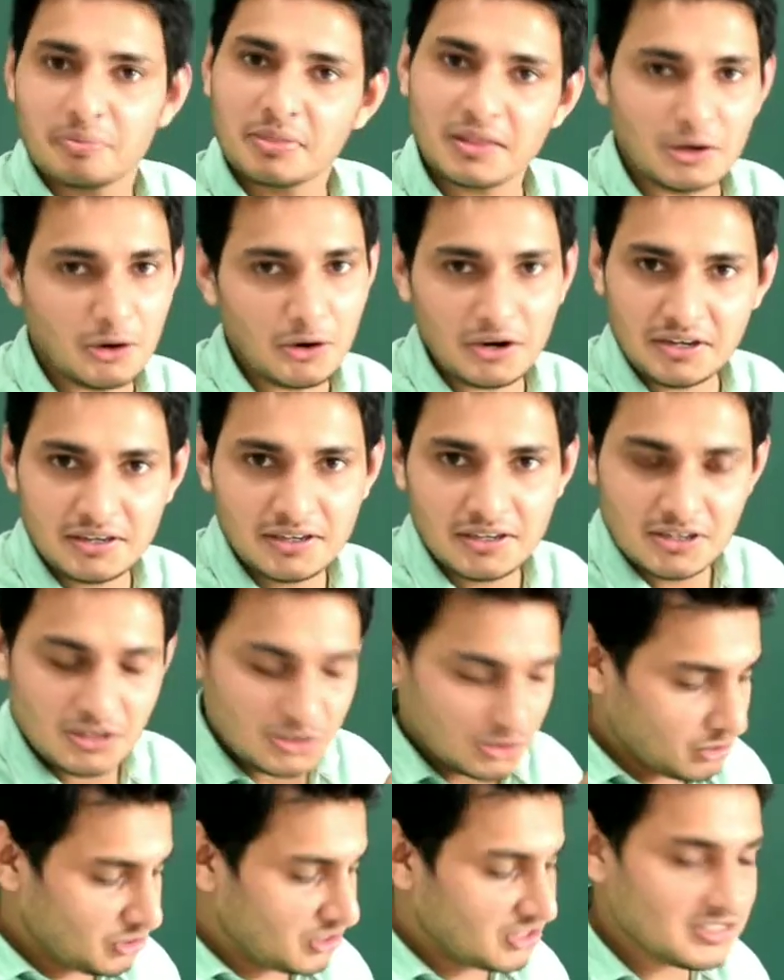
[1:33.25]
Got it?
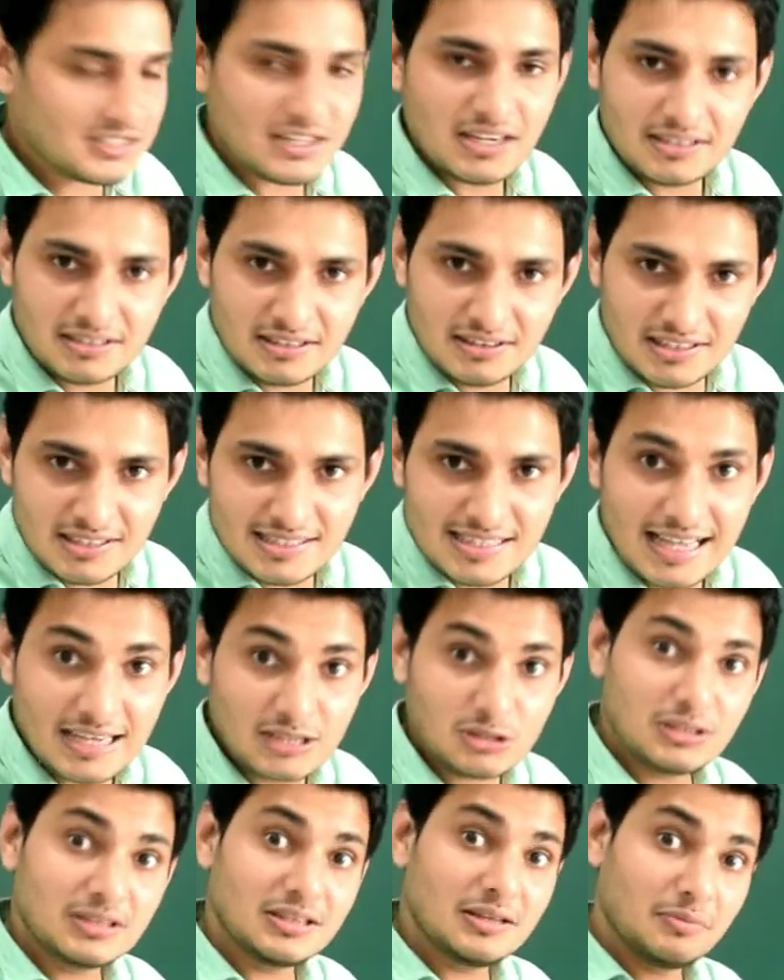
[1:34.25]
So these are
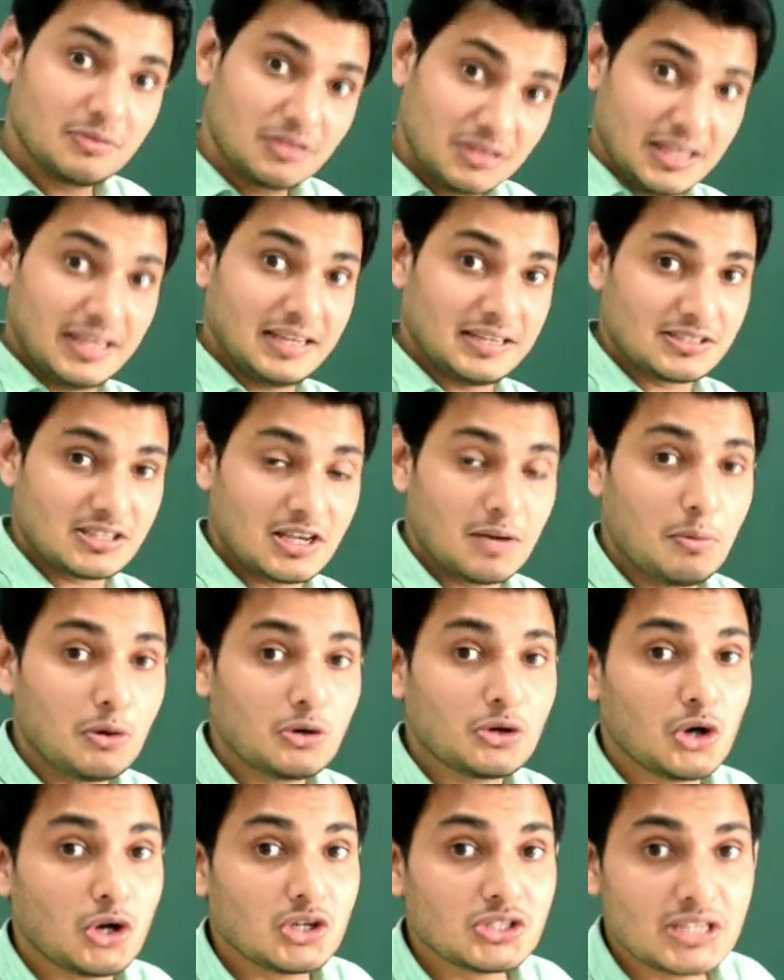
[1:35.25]
actually the things about
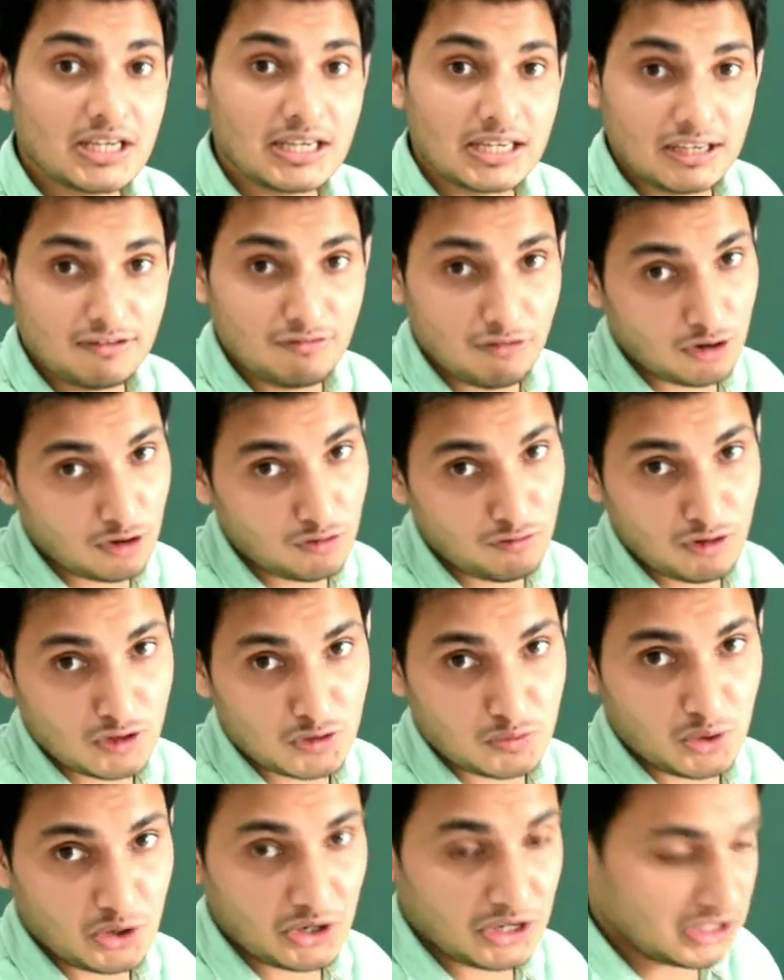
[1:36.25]
non-cyclic
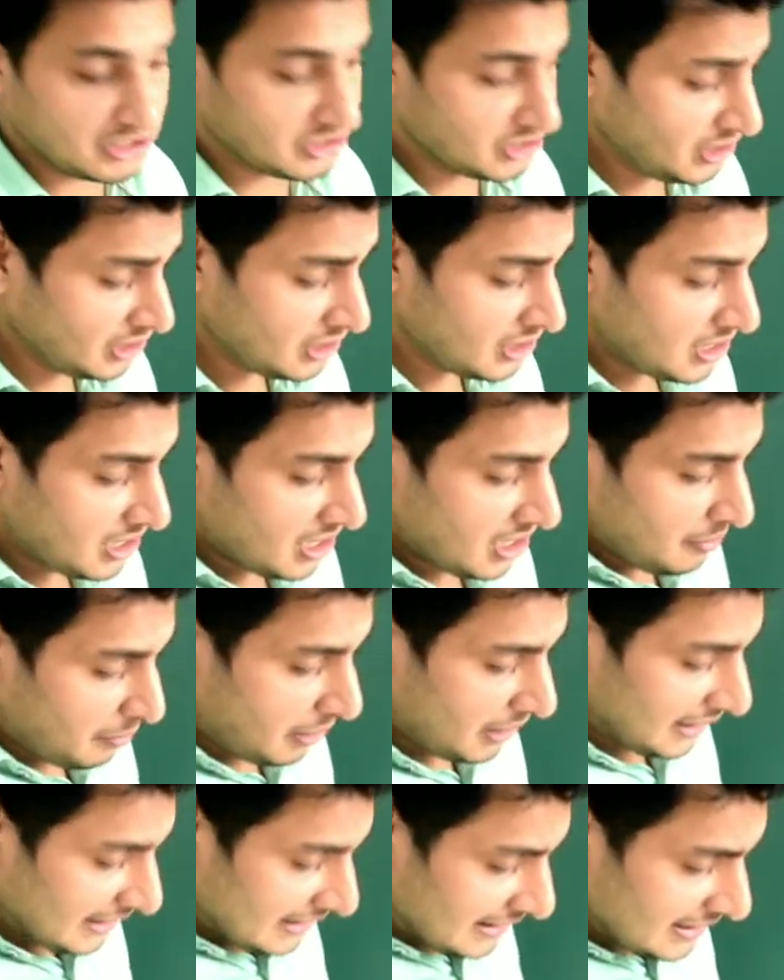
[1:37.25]
photophosphorylation, but
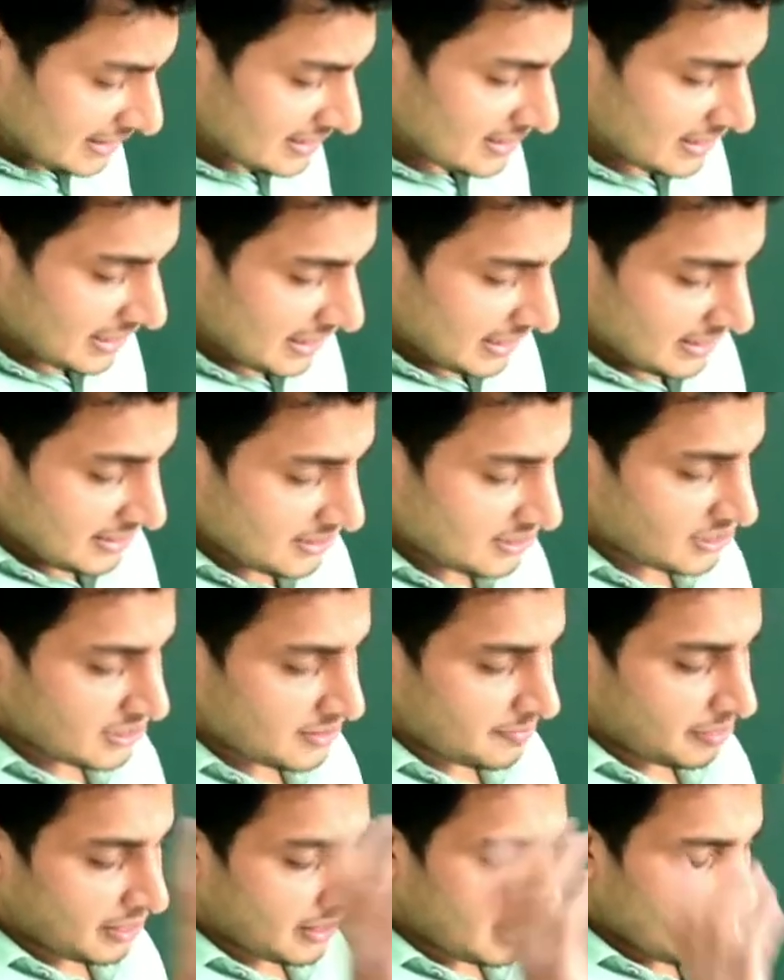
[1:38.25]
in this
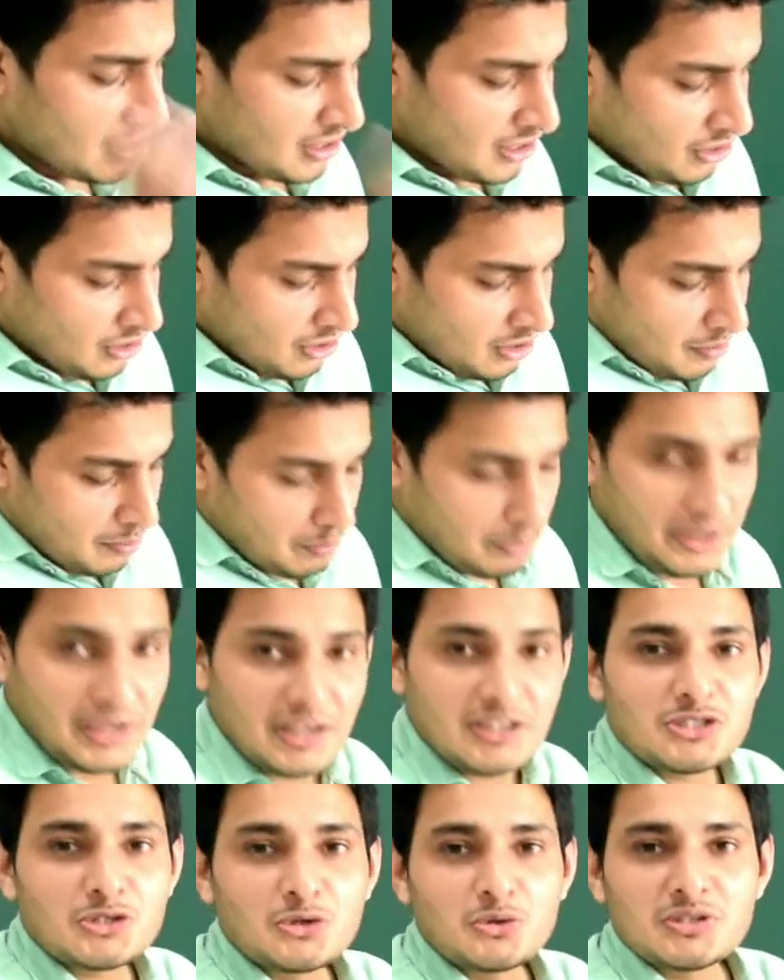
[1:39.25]
case
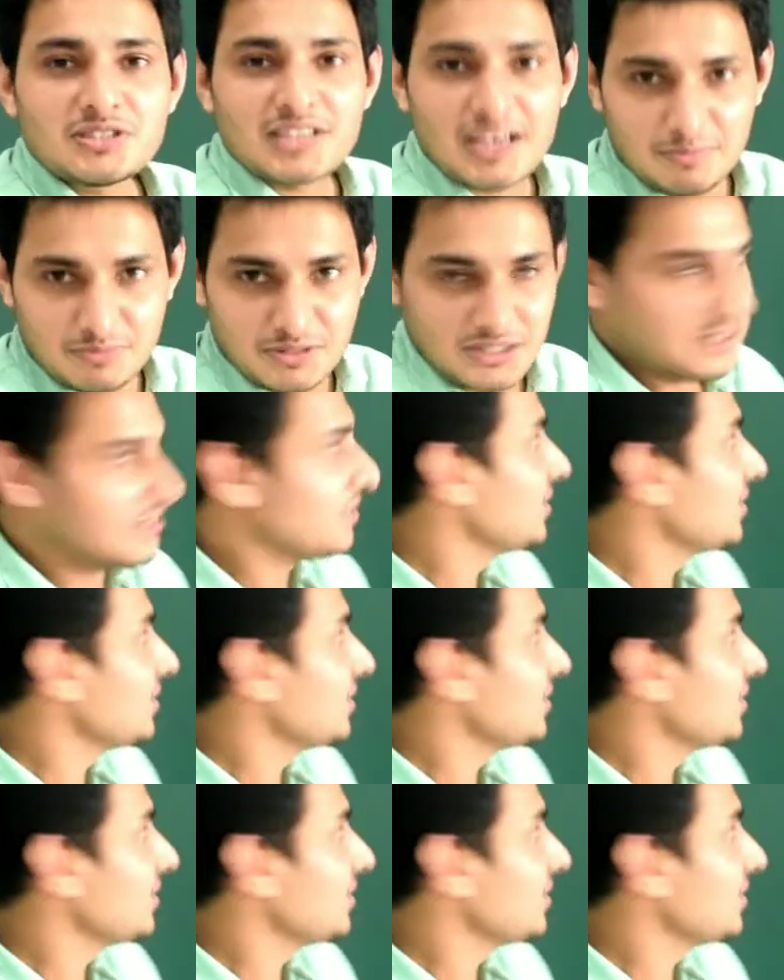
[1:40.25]
PS2 is absent,